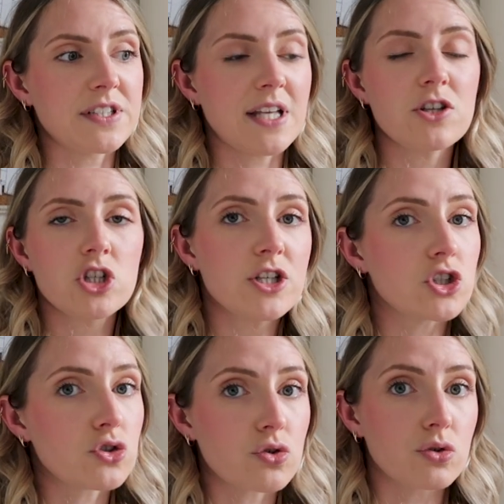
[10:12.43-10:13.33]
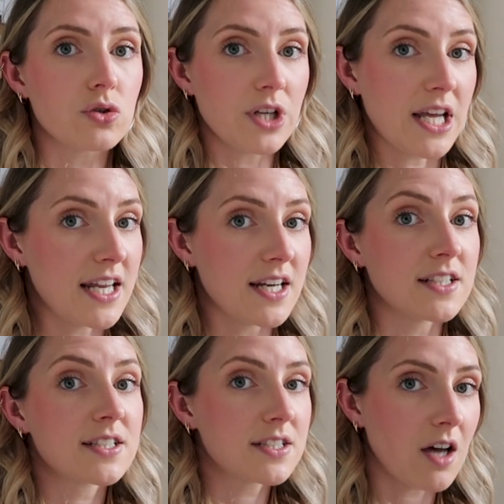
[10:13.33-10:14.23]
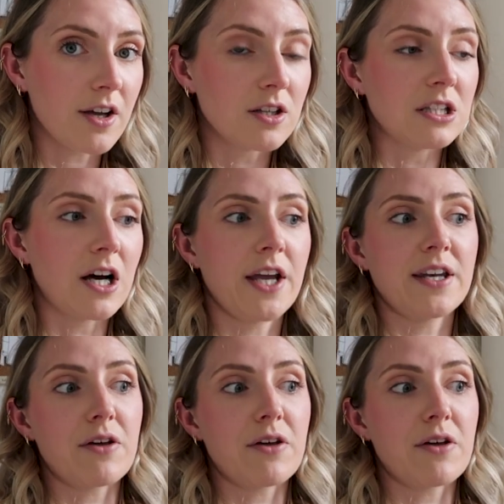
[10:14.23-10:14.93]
essentially just drawn in a style line.